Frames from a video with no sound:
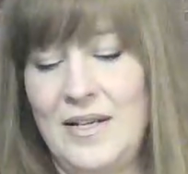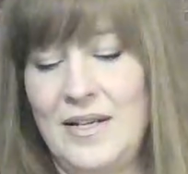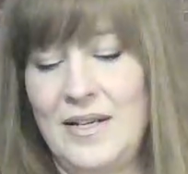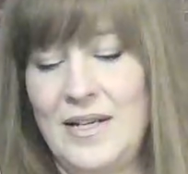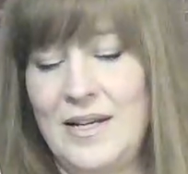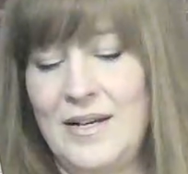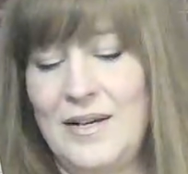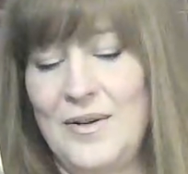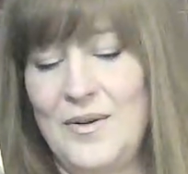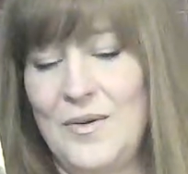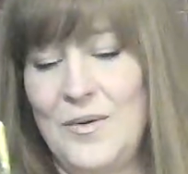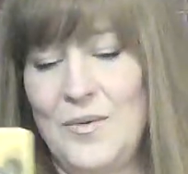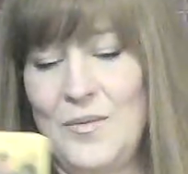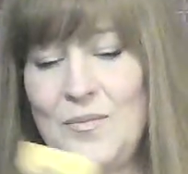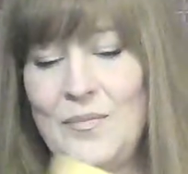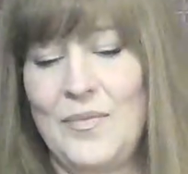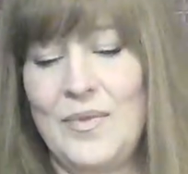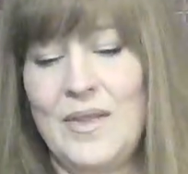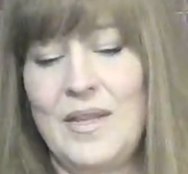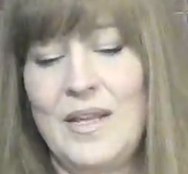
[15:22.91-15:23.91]
Now,
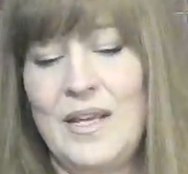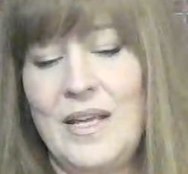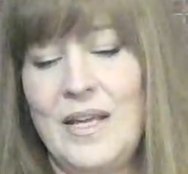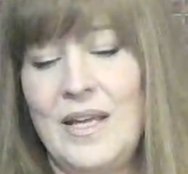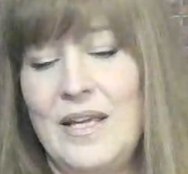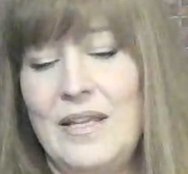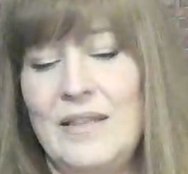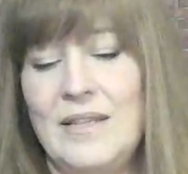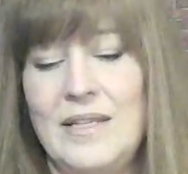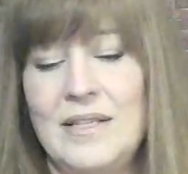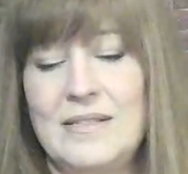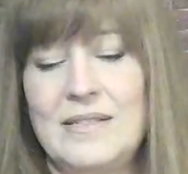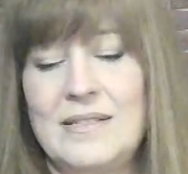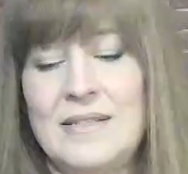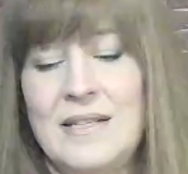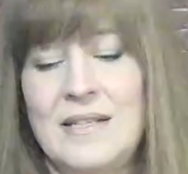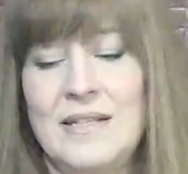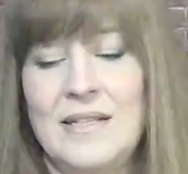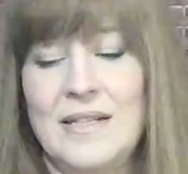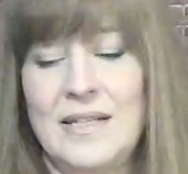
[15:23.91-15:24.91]
the
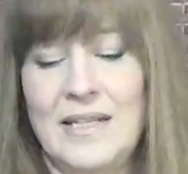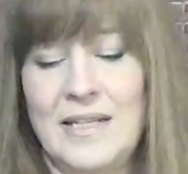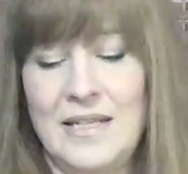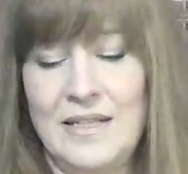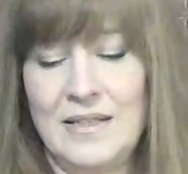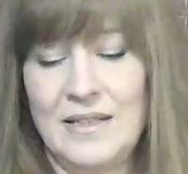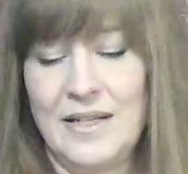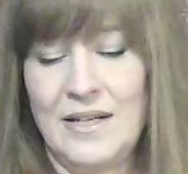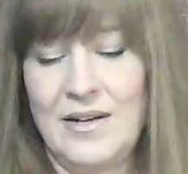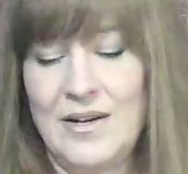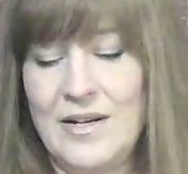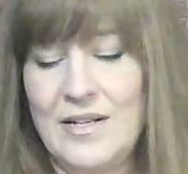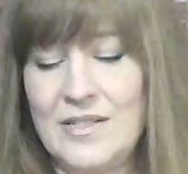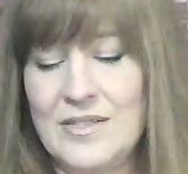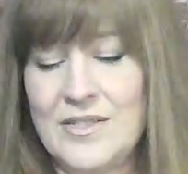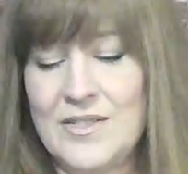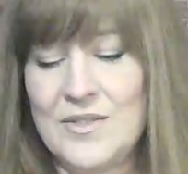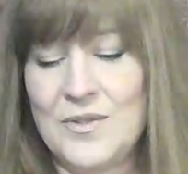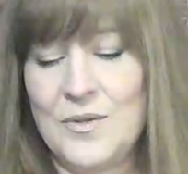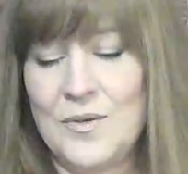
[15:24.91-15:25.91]
Ascending Healing
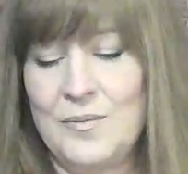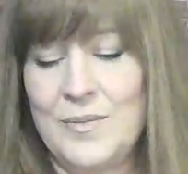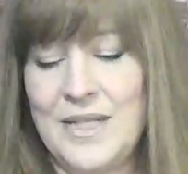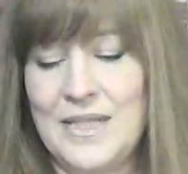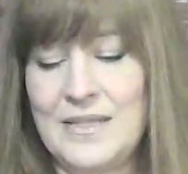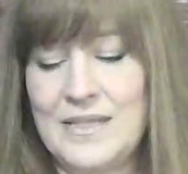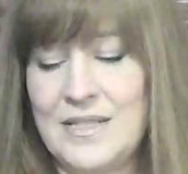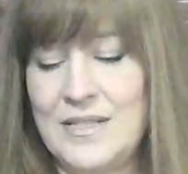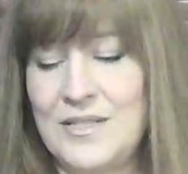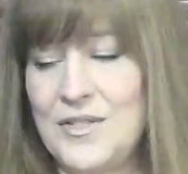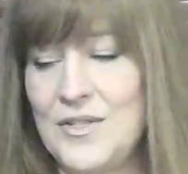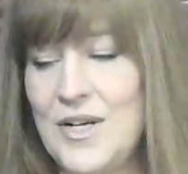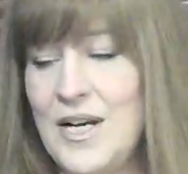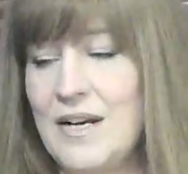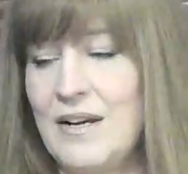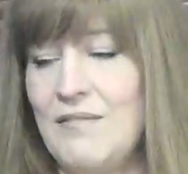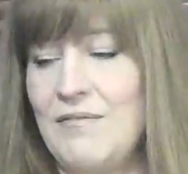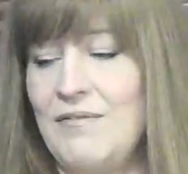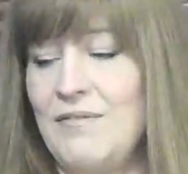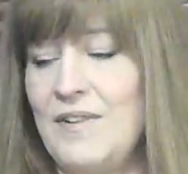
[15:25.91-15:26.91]
Heart, Soulmates, and
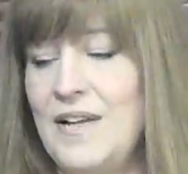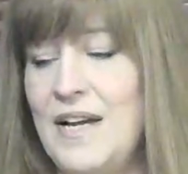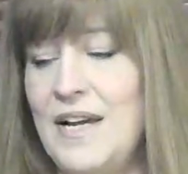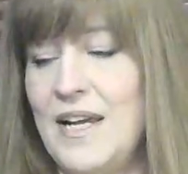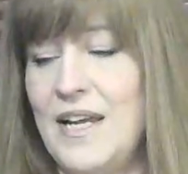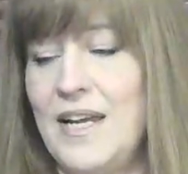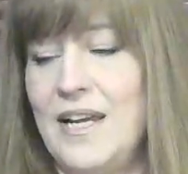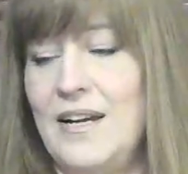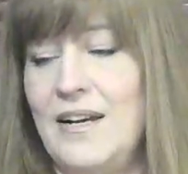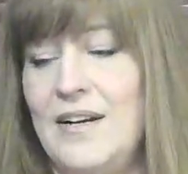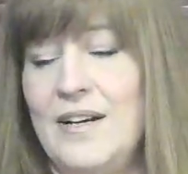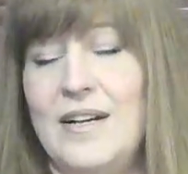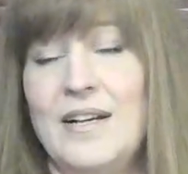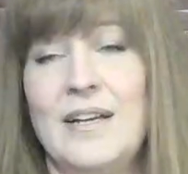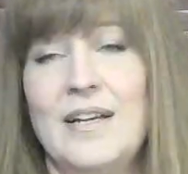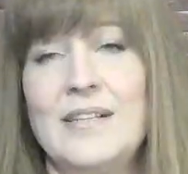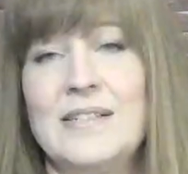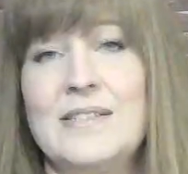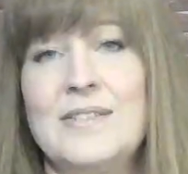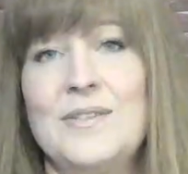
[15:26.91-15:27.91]
Dragonfly here.
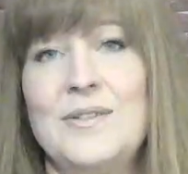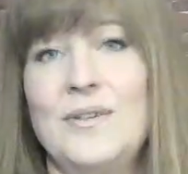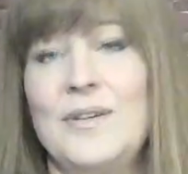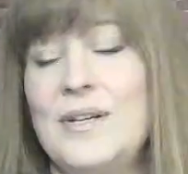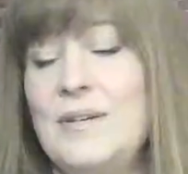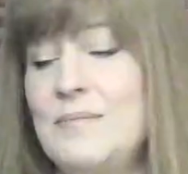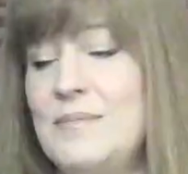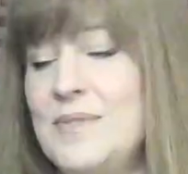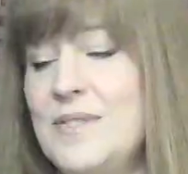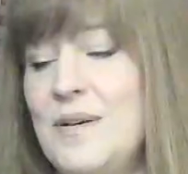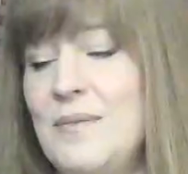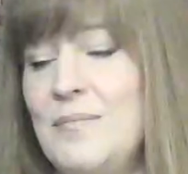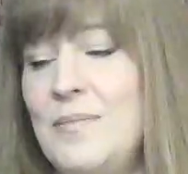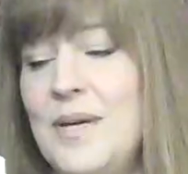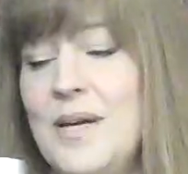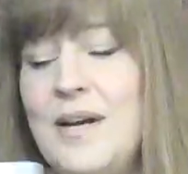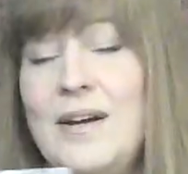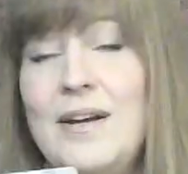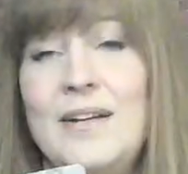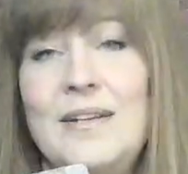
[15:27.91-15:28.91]
And guess who comes up
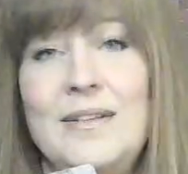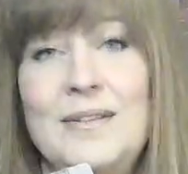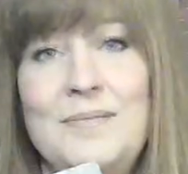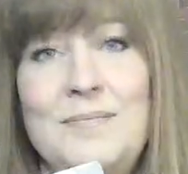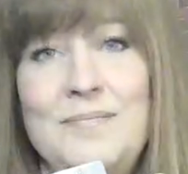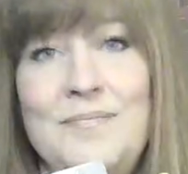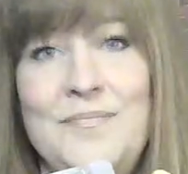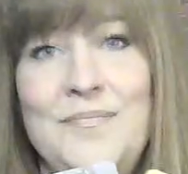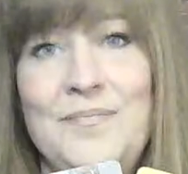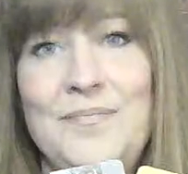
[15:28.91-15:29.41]
behind them?